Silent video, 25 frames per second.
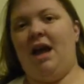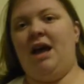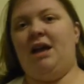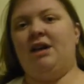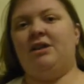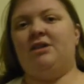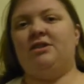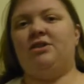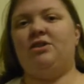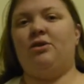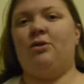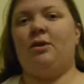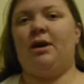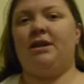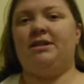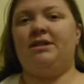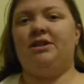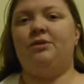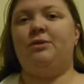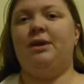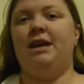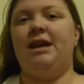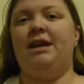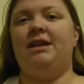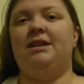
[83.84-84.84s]
So as you
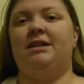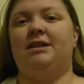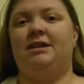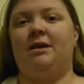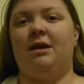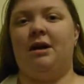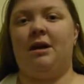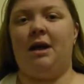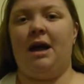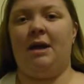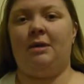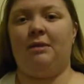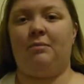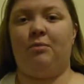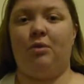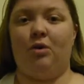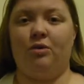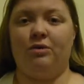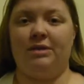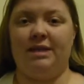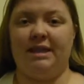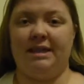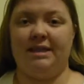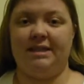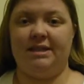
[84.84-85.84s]
heat the
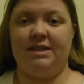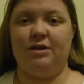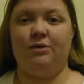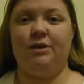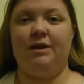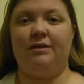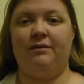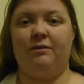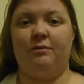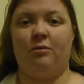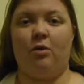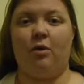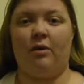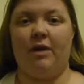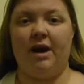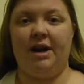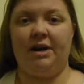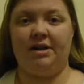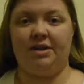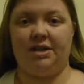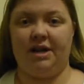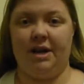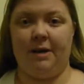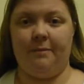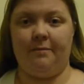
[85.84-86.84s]
proteins, you give it more
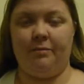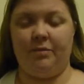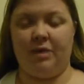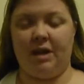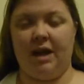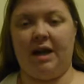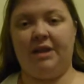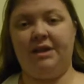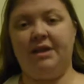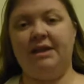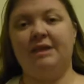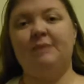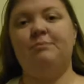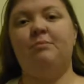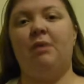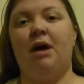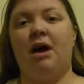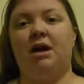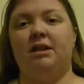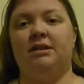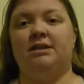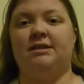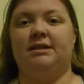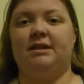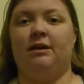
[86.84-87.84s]
energy. And these
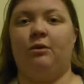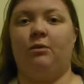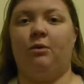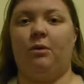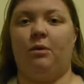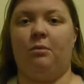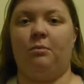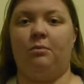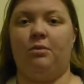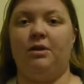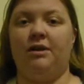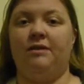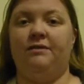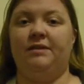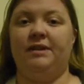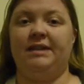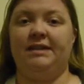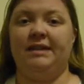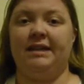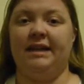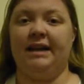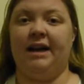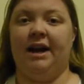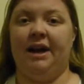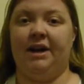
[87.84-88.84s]
bonds that were
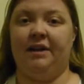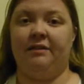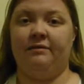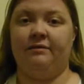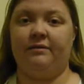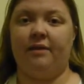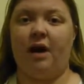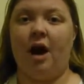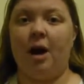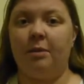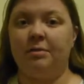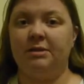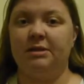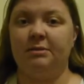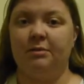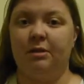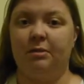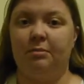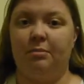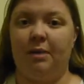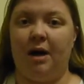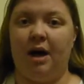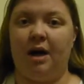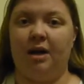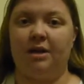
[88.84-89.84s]
previously kind of optimal
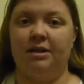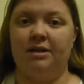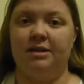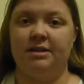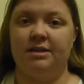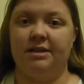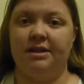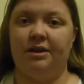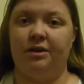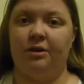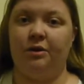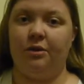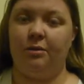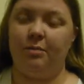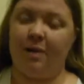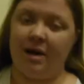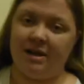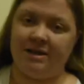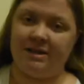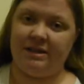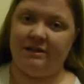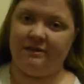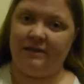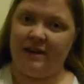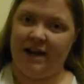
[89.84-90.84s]
bonds, you know, the
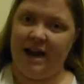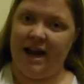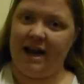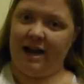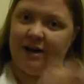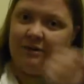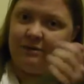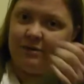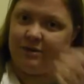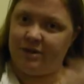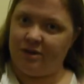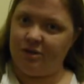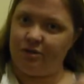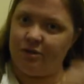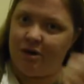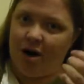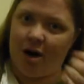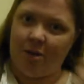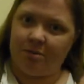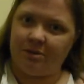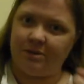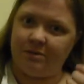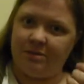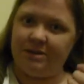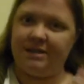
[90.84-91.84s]
positive and negative was a good
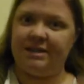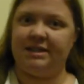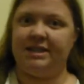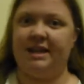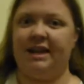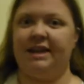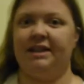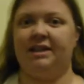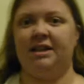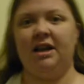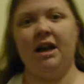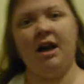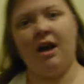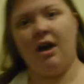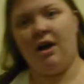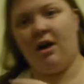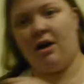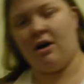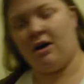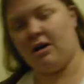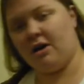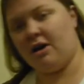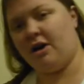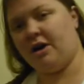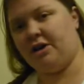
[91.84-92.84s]
optimal state,
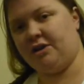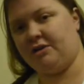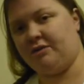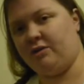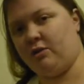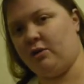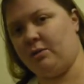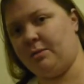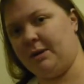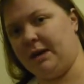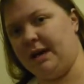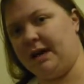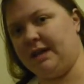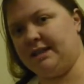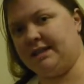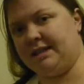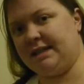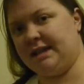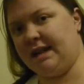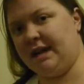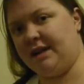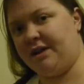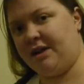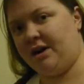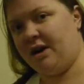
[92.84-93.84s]
all the hydrophobic lads
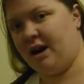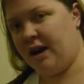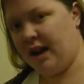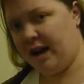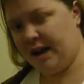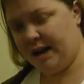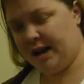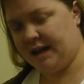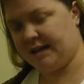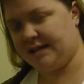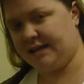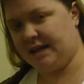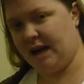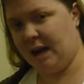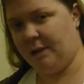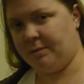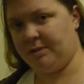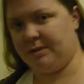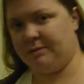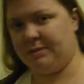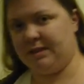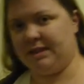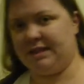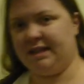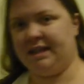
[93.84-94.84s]
together, that's an
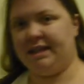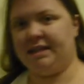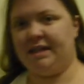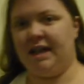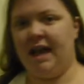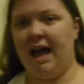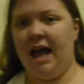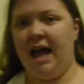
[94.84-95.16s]
optimal state.